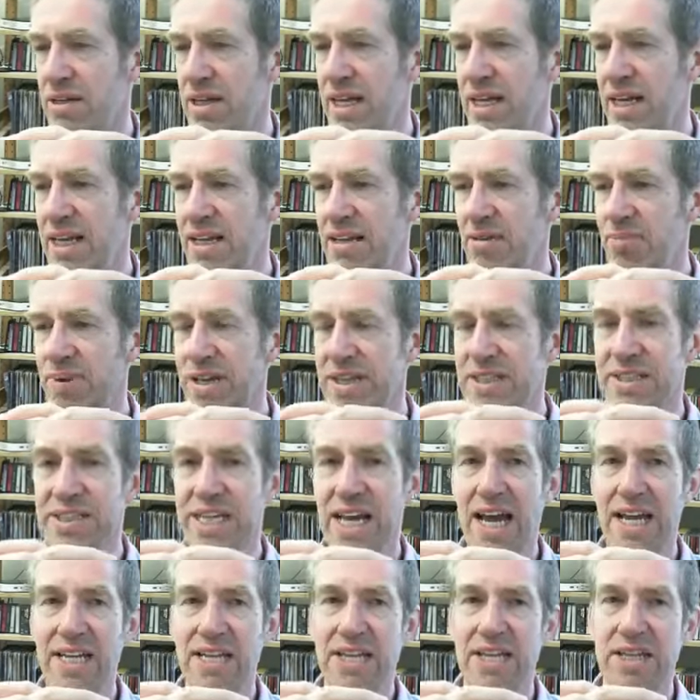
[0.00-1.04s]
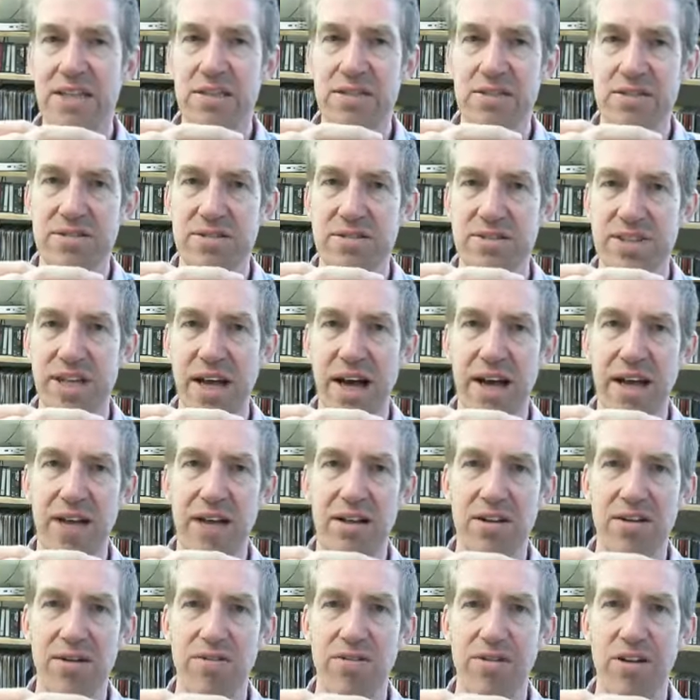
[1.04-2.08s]
a little bit technical
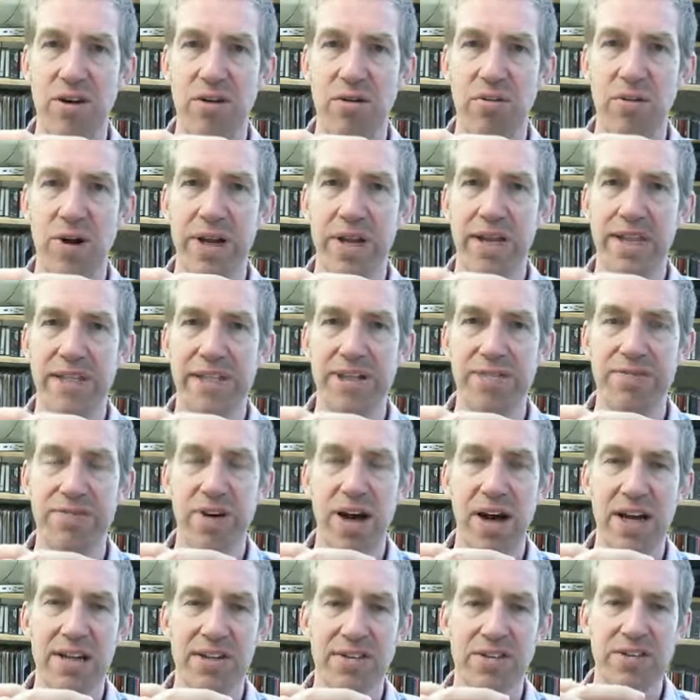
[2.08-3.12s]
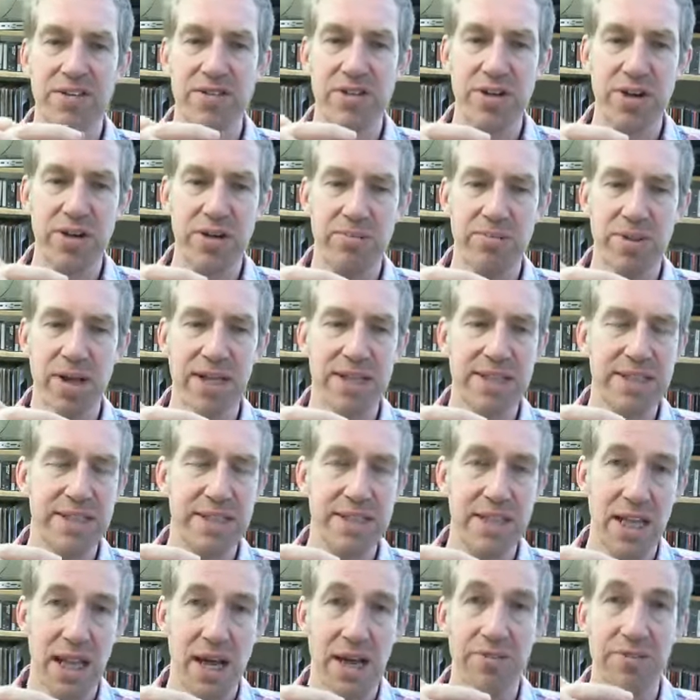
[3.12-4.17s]
style. So when he defines a term like
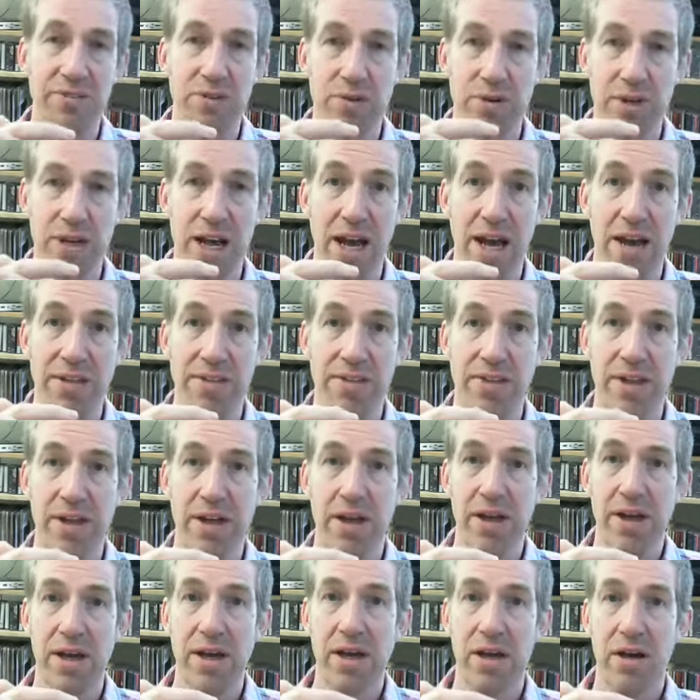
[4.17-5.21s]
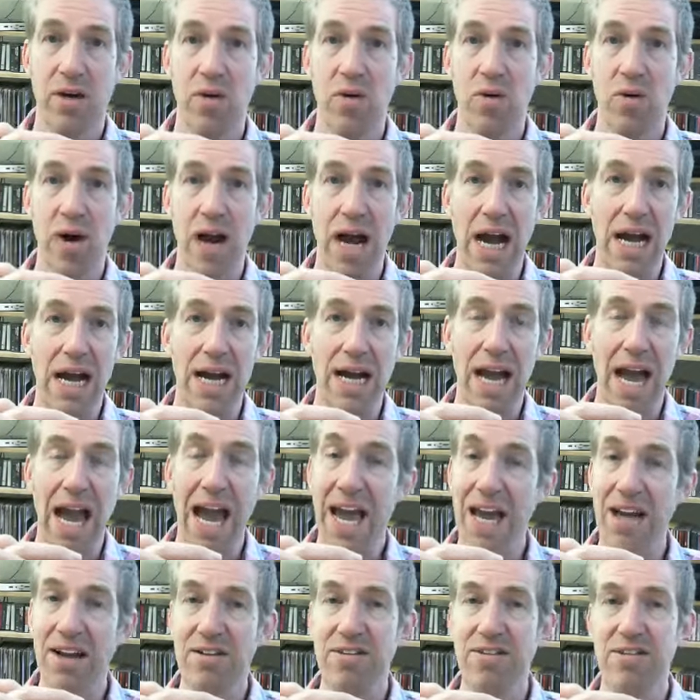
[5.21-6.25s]
life or death, or
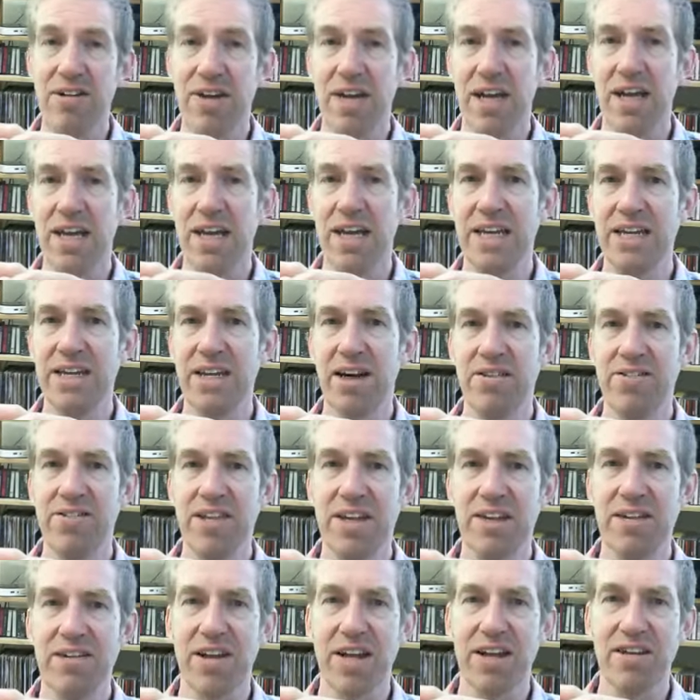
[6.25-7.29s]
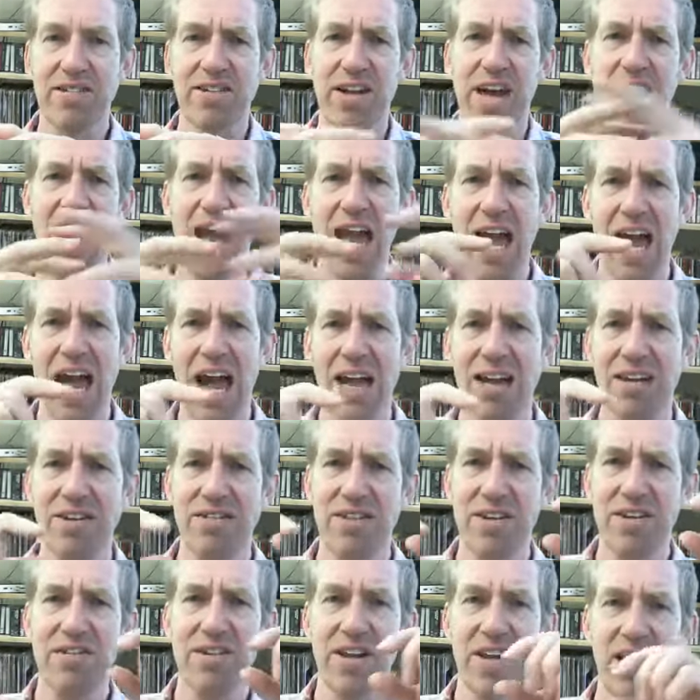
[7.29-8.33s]
X, he does things like say
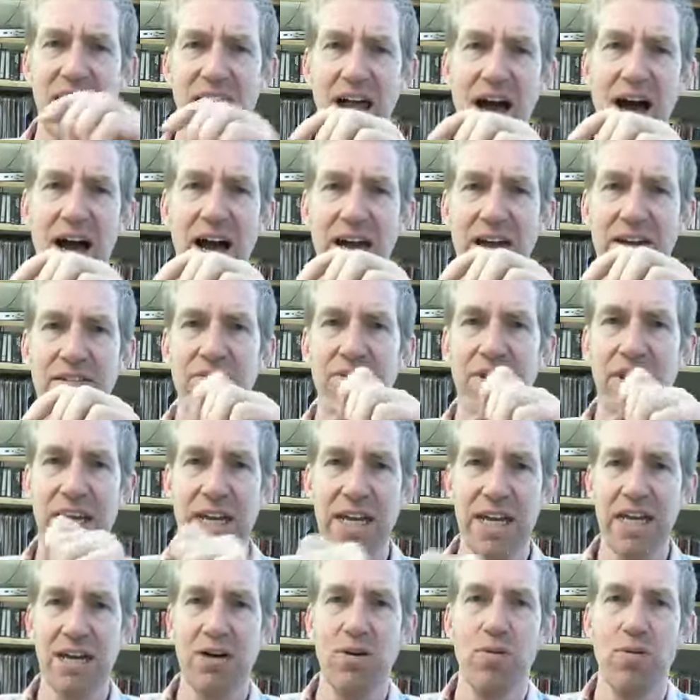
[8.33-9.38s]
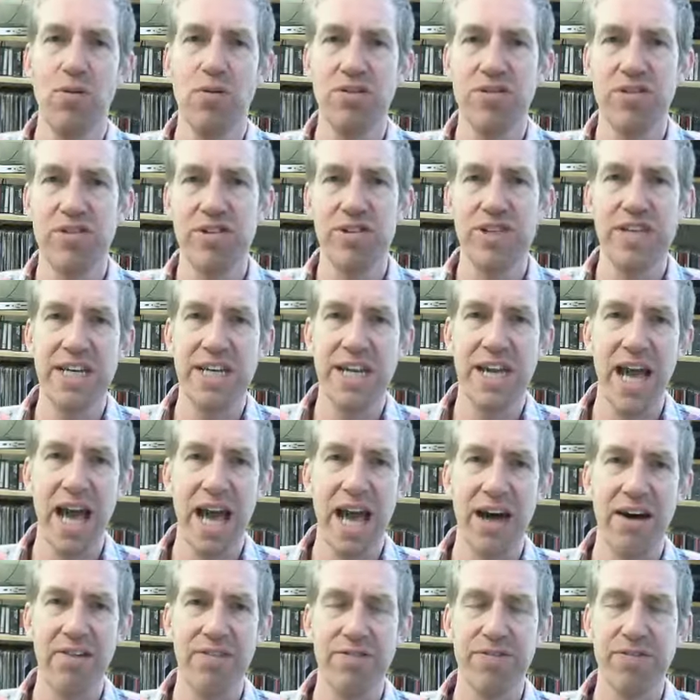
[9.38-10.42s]
X is alive equals
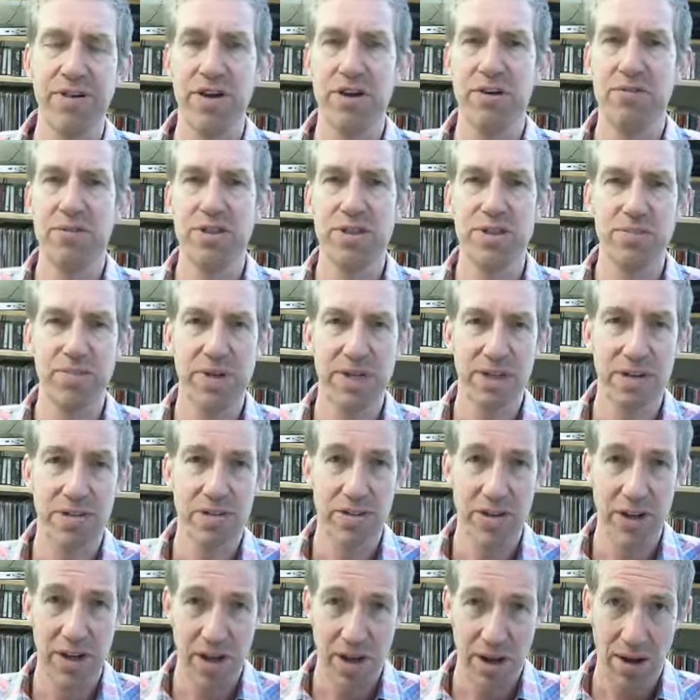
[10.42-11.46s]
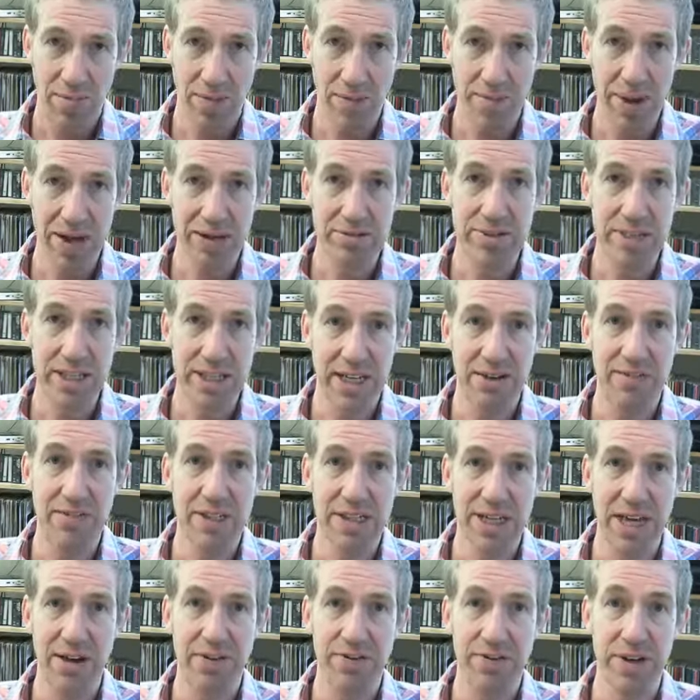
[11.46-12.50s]
DF, which means I'm about to give a
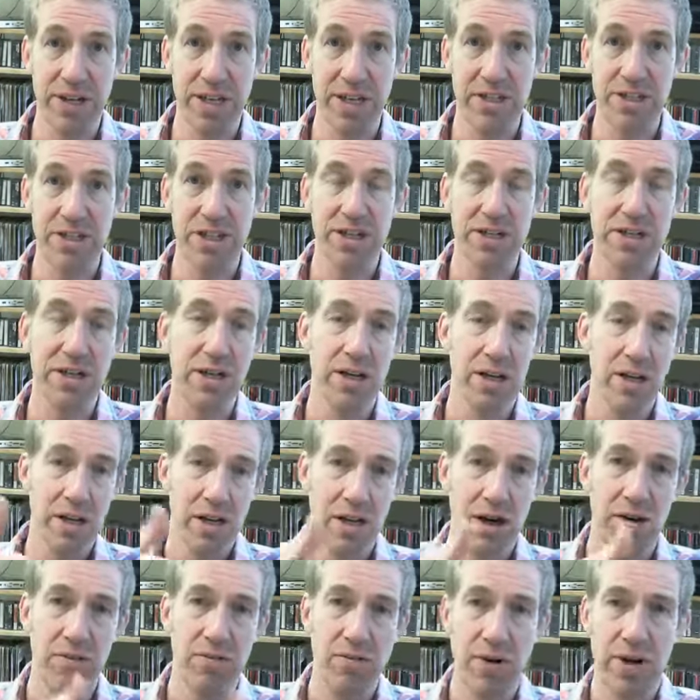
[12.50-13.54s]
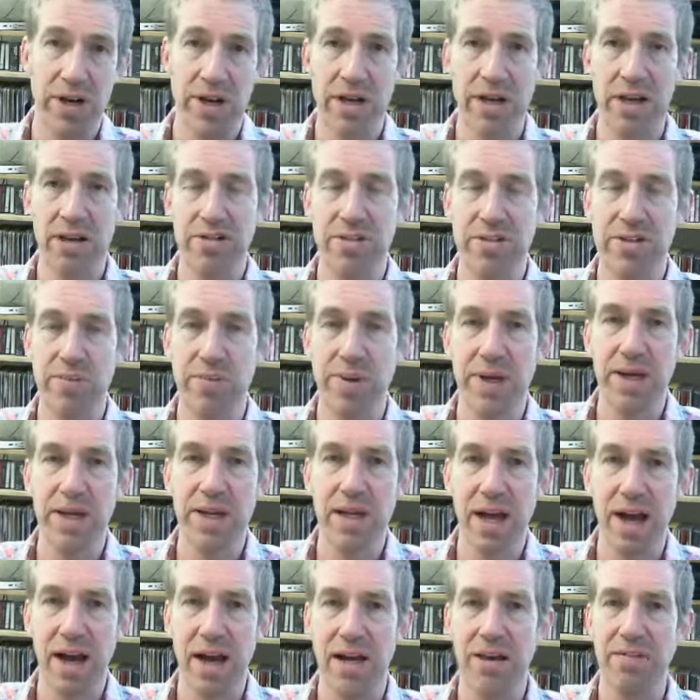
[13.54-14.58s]
definition of what it is to be
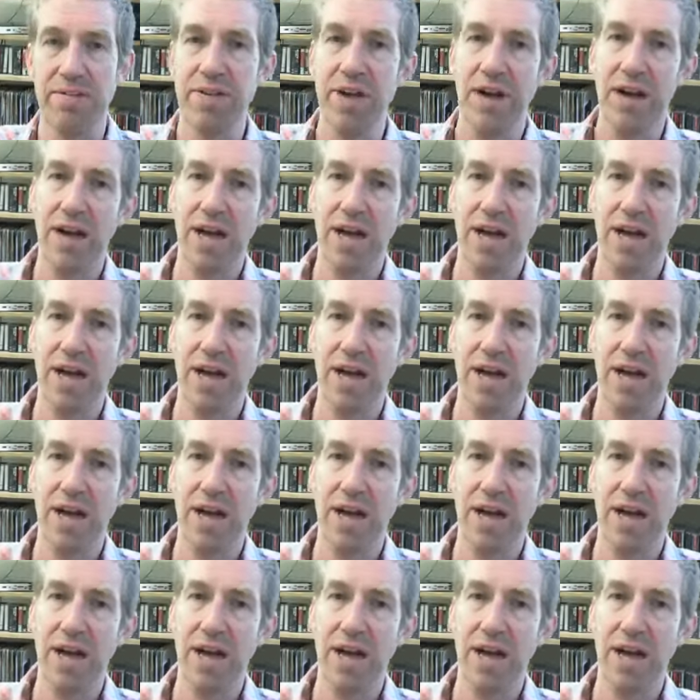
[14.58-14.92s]
alive,